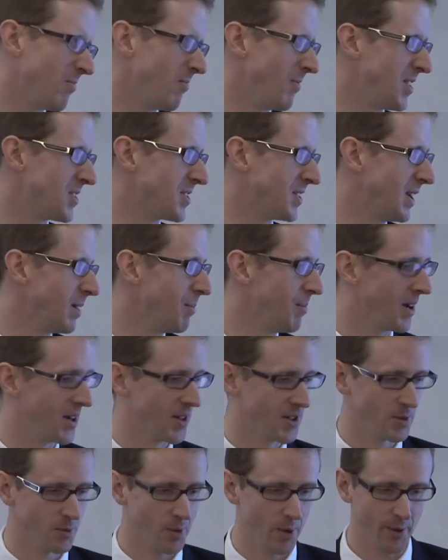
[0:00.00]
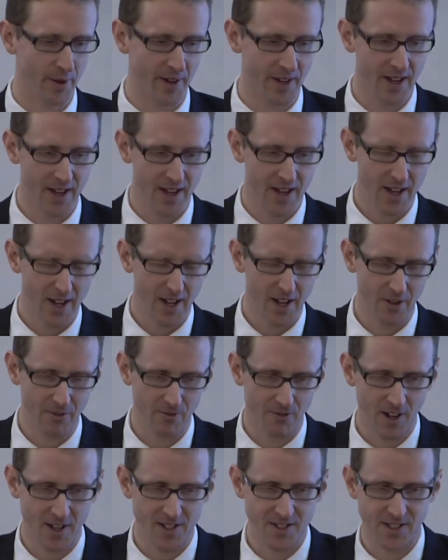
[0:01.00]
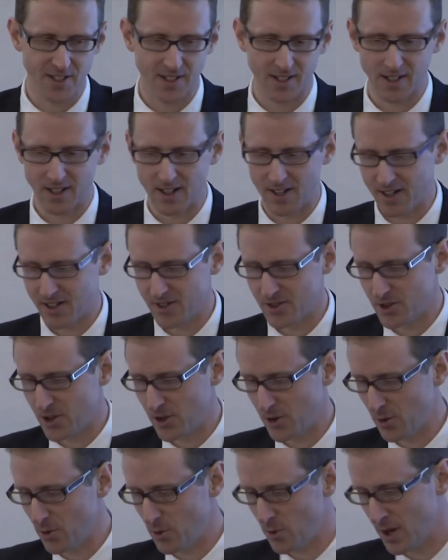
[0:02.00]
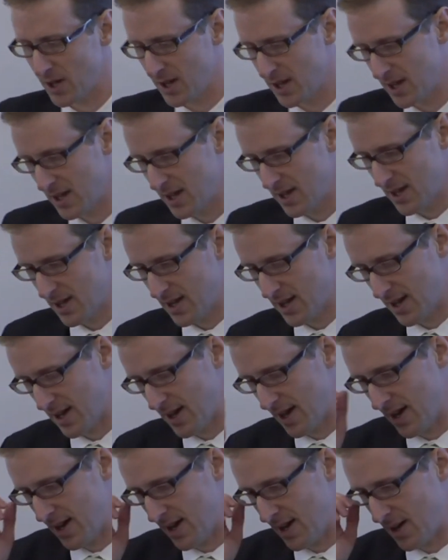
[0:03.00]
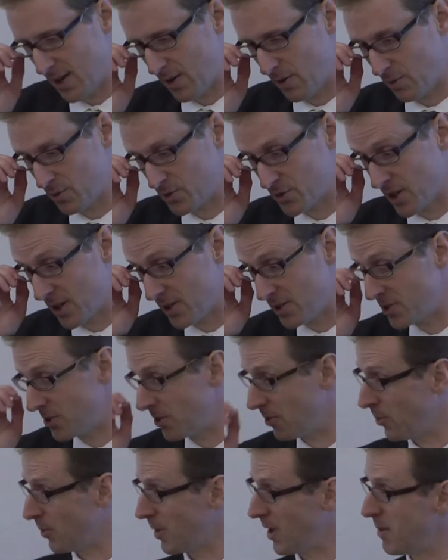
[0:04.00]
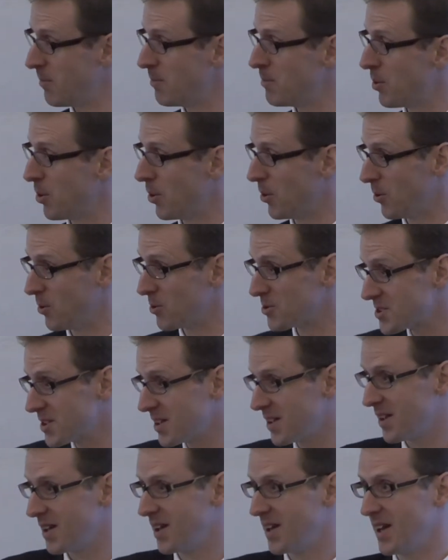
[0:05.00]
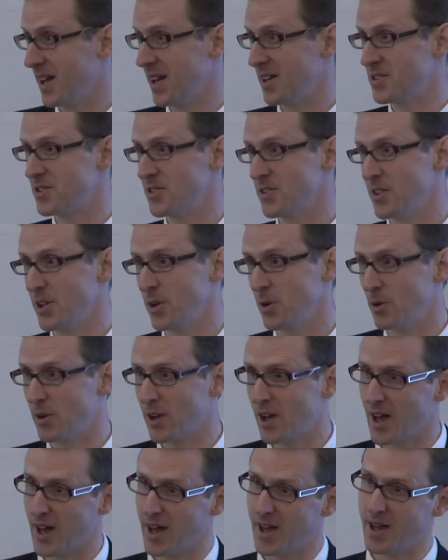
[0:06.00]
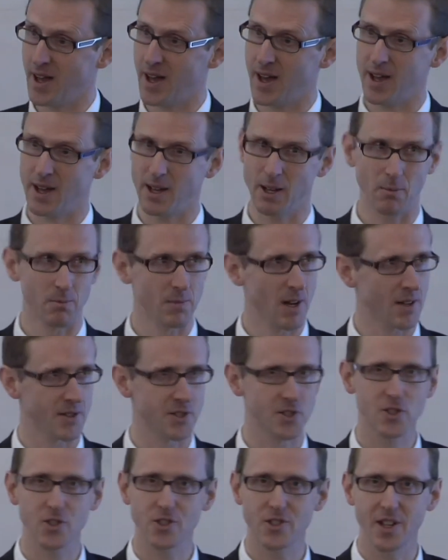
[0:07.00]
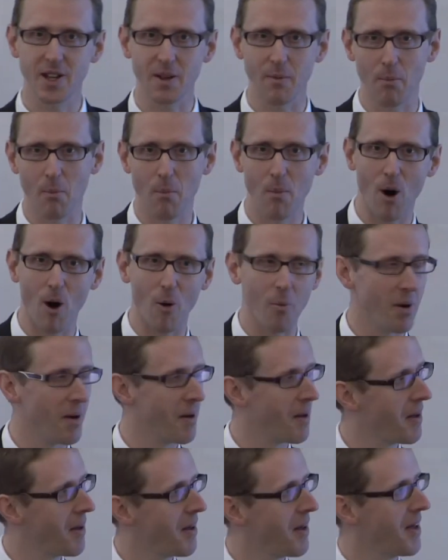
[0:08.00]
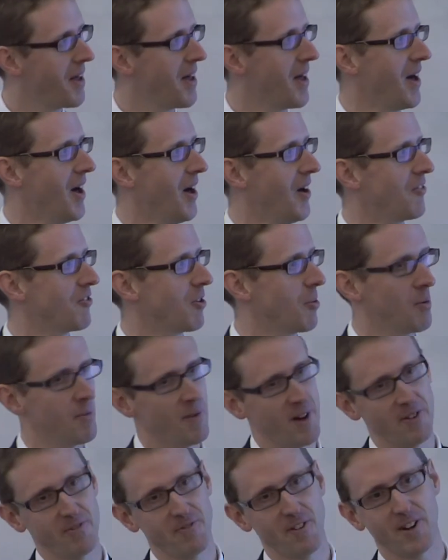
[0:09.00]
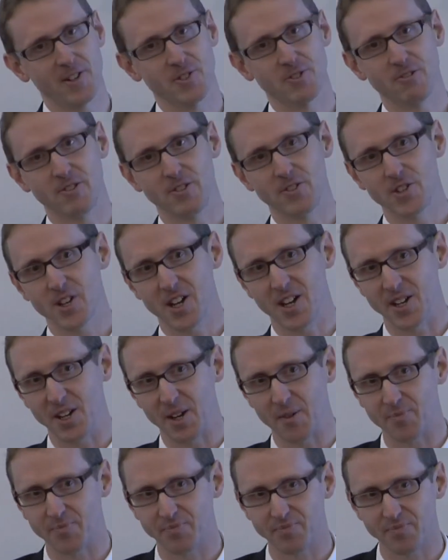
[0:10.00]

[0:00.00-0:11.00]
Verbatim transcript: recently because we were advising a client who uh, was going to import into the UK a, a steam mop uh, from a manufacturer in China.